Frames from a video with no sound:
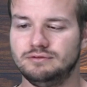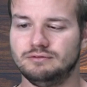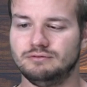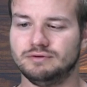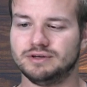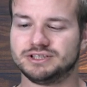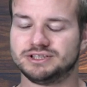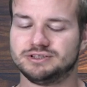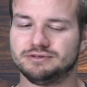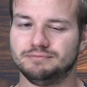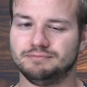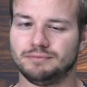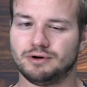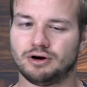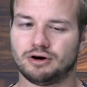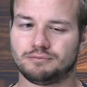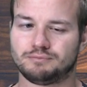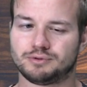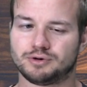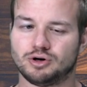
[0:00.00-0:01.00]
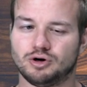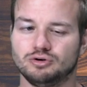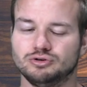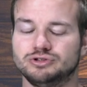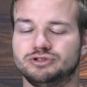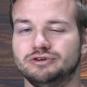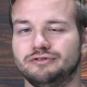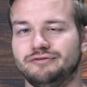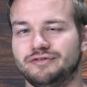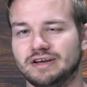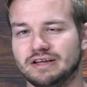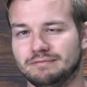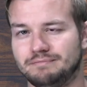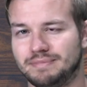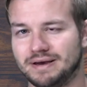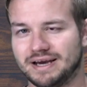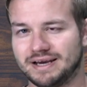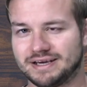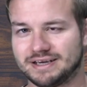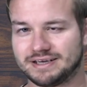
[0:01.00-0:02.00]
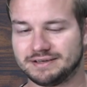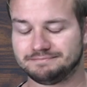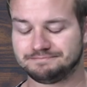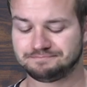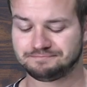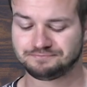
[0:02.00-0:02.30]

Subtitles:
which are prone to feedback.